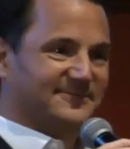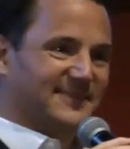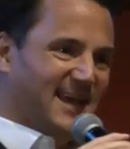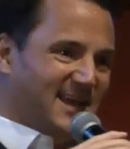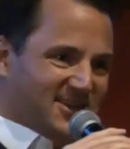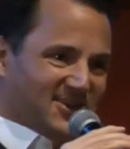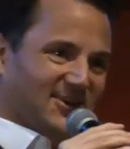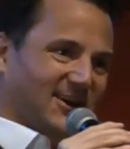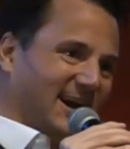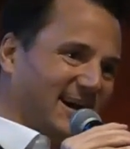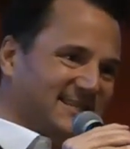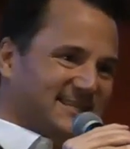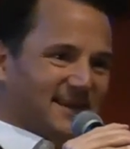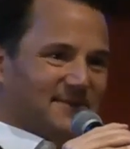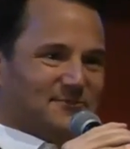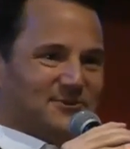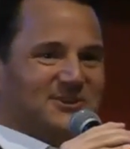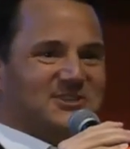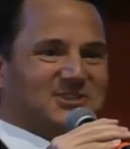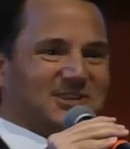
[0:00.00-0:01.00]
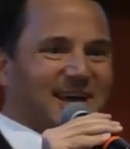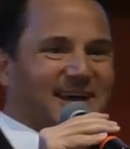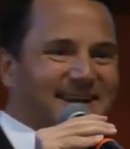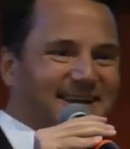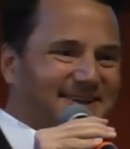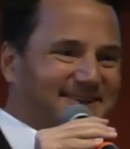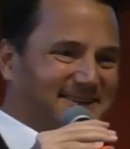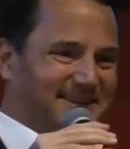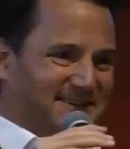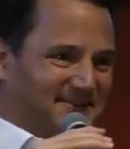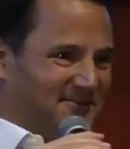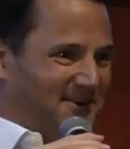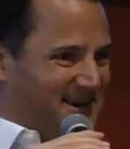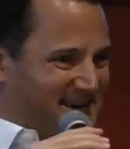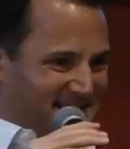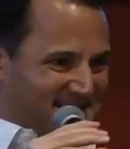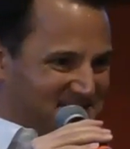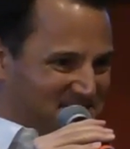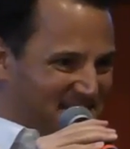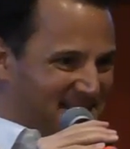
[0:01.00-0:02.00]
Thank you, guys. I appreciate it.
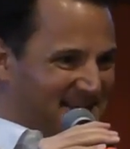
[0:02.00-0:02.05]
Very nice